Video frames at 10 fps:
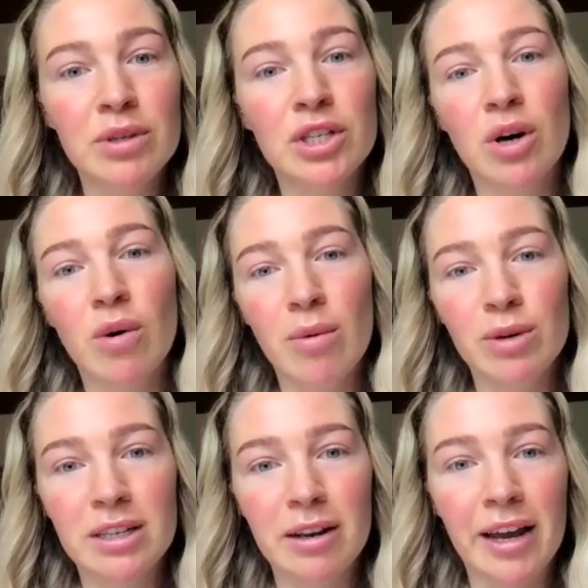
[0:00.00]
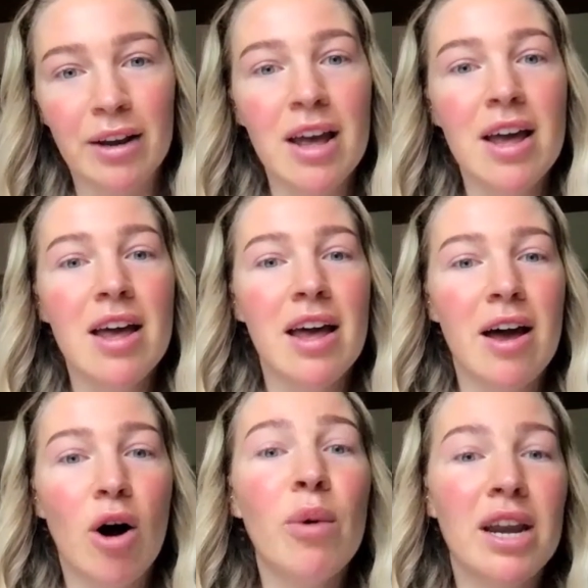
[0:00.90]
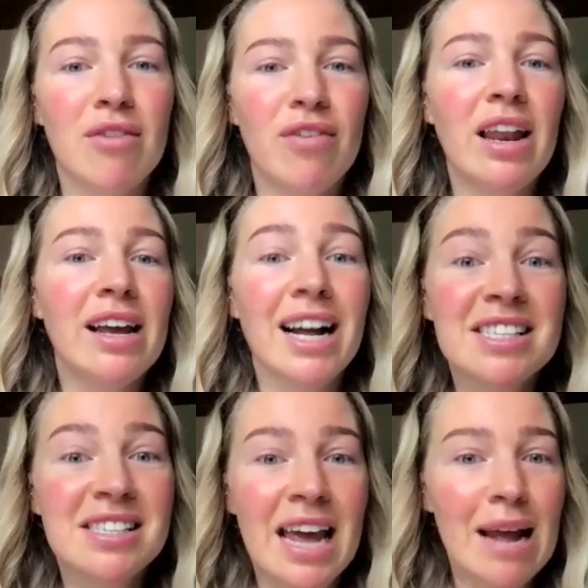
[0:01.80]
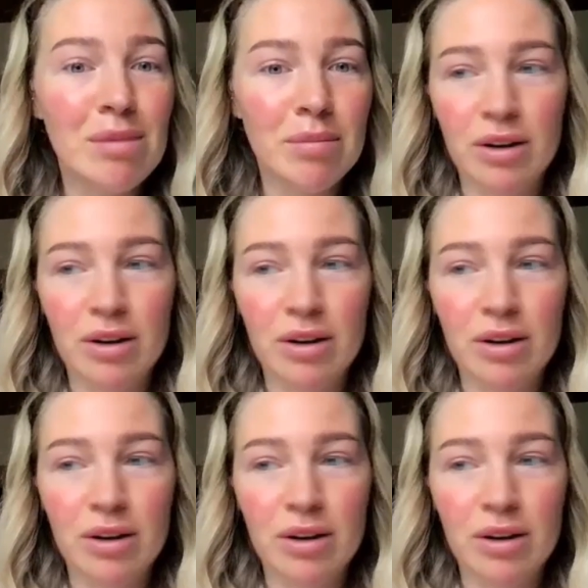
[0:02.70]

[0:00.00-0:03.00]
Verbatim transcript: So I was like already feeling unstable